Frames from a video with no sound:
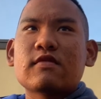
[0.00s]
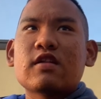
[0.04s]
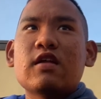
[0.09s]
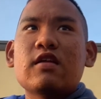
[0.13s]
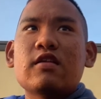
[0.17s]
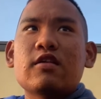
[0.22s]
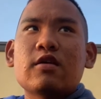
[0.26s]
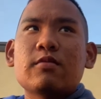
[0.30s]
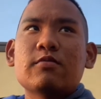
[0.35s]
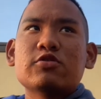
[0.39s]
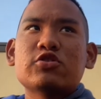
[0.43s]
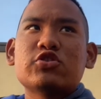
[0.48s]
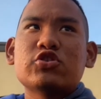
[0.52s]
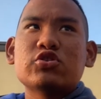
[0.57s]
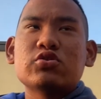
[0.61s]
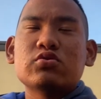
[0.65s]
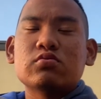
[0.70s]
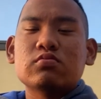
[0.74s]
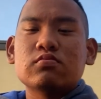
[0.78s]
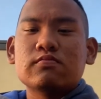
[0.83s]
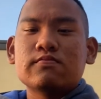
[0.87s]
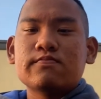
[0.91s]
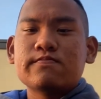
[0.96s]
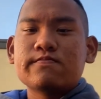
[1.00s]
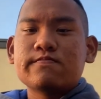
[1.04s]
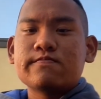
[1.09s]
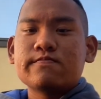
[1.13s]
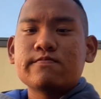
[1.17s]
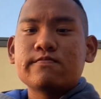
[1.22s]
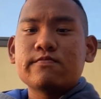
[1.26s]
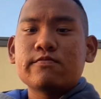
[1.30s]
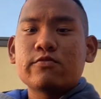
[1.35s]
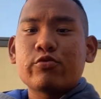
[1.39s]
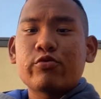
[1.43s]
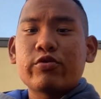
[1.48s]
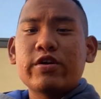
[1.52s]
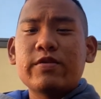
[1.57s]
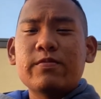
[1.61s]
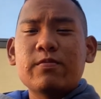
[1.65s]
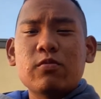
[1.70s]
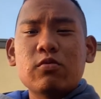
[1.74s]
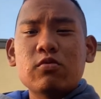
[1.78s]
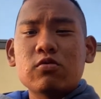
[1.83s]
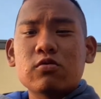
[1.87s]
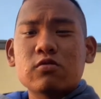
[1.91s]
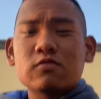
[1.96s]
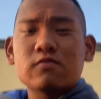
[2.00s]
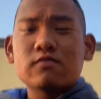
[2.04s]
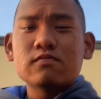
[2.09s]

Number 2, read more.